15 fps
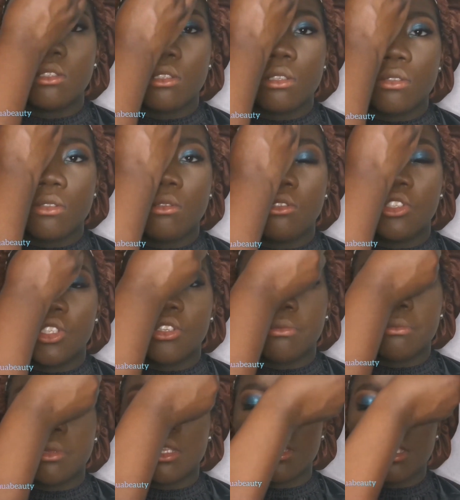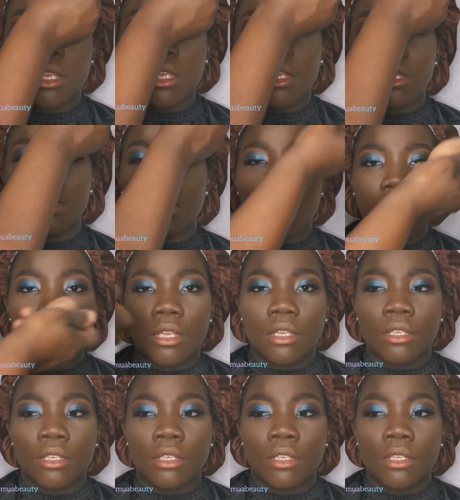even layer of powder